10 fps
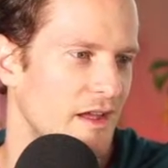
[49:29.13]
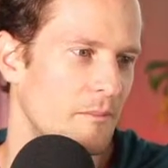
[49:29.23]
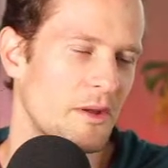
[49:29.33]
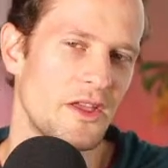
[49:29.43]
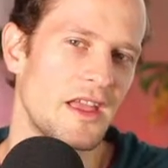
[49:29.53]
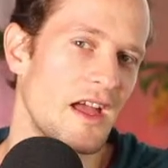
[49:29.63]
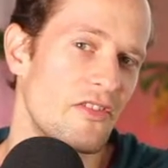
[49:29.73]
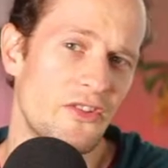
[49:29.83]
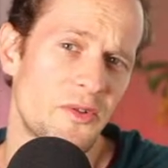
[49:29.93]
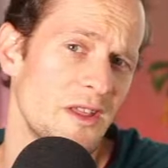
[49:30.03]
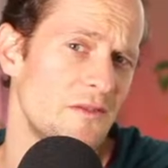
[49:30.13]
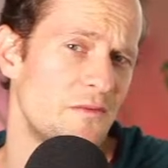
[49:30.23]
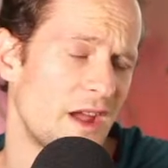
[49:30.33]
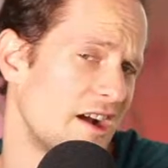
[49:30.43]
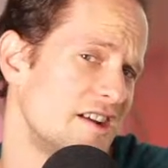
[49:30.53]
But again, this really
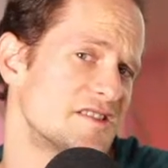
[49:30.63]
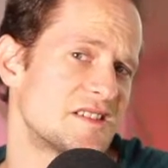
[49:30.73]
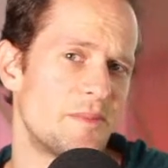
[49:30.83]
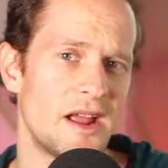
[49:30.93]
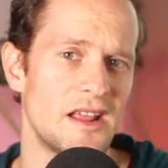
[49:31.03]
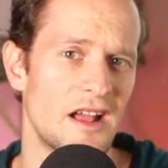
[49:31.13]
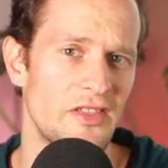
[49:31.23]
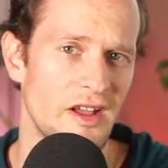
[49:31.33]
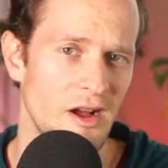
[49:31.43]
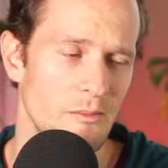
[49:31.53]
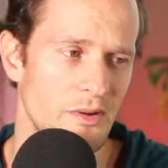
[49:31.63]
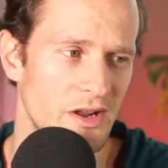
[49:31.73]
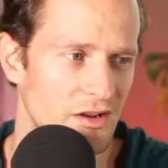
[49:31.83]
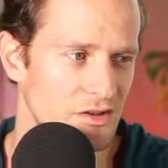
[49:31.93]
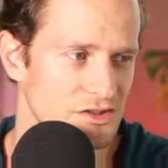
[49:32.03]
varies depending on the
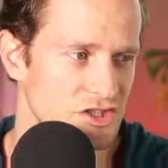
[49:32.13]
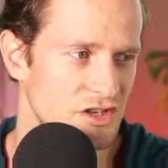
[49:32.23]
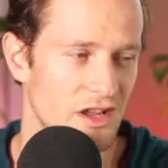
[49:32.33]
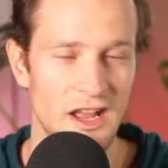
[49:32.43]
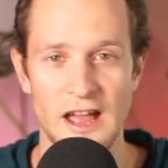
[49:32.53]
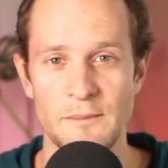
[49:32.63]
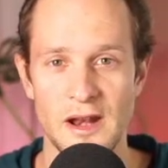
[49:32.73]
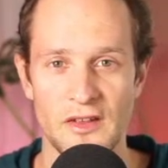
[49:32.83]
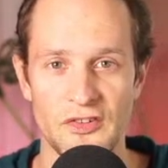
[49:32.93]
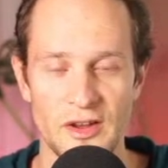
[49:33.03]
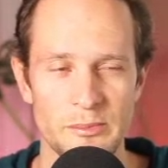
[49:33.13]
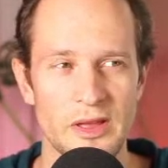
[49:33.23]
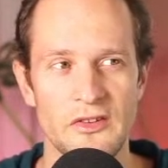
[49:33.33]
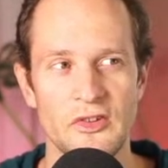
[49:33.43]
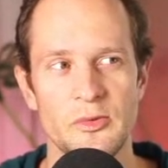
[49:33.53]
company culture. Like I've been at some
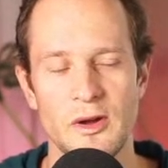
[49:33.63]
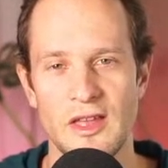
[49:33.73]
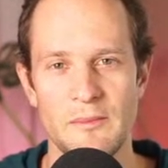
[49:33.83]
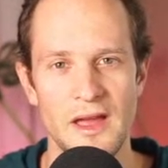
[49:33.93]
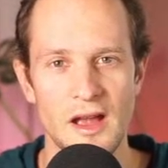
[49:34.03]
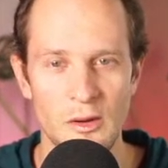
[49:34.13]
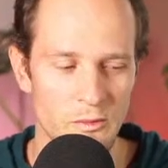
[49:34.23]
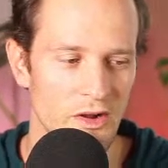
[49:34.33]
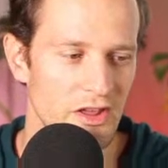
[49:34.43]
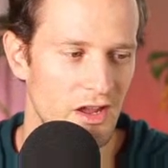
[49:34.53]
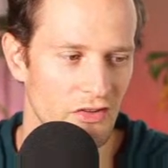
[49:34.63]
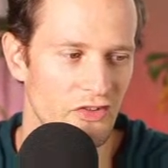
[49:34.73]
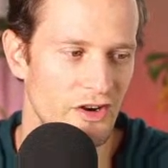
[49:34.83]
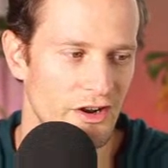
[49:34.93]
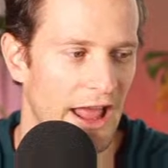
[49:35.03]
places where they make a really
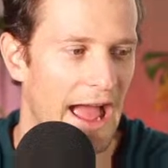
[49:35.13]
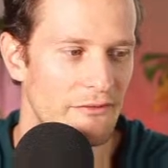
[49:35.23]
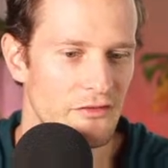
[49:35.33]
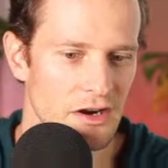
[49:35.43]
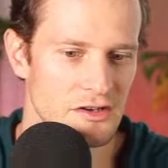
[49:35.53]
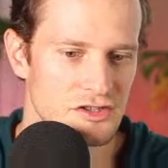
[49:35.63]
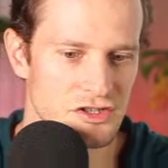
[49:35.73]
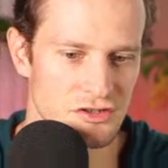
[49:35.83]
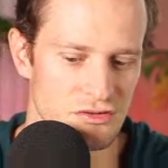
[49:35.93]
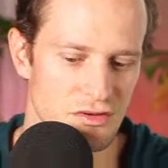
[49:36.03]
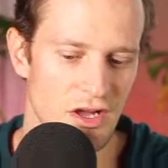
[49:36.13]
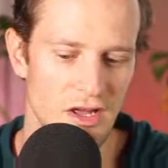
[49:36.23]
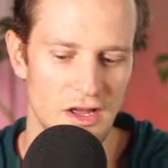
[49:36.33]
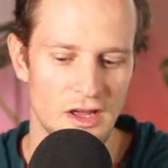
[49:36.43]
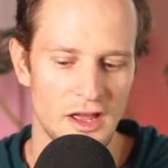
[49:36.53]
concerted effort to
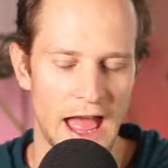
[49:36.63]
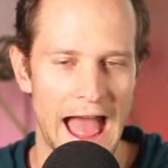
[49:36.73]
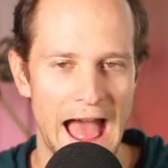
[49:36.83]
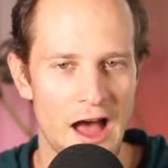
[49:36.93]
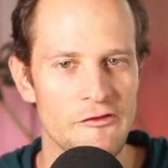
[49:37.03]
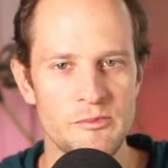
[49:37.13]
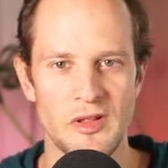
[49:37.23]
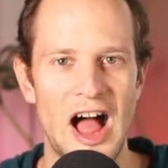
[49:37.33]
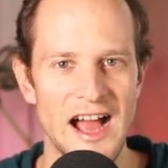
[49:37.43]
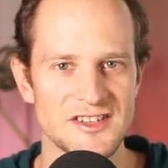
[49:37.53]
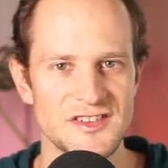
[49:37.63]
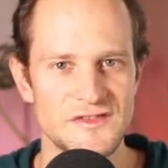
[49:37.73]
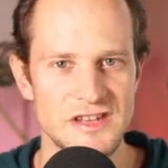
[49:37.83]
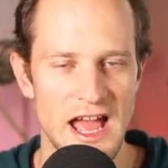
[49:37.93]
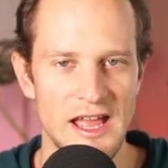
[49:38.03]
have blocks of
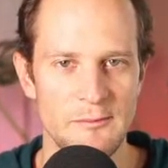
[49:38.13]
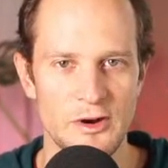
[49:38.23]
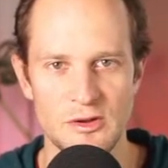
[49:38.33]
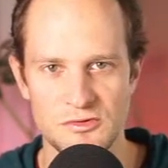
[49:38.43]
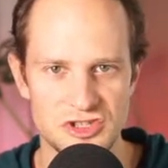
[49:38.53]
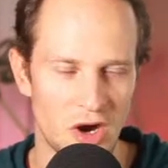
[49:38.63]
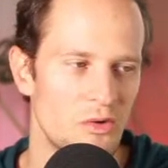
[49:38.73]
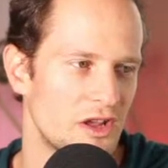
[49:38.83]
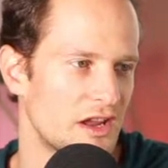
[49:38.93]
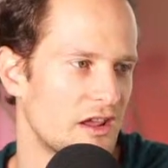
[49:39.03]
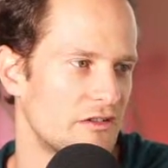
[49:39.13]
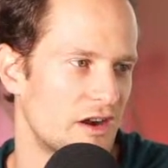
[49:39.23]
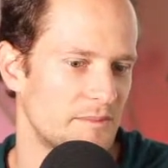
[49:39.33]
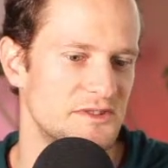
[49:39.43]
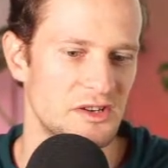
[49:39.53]
time where you don't get
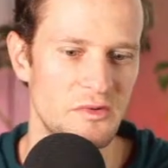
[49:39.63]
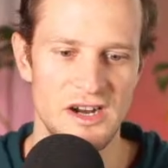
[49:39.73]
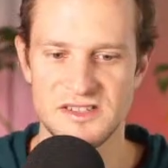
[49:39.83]
interrupted, where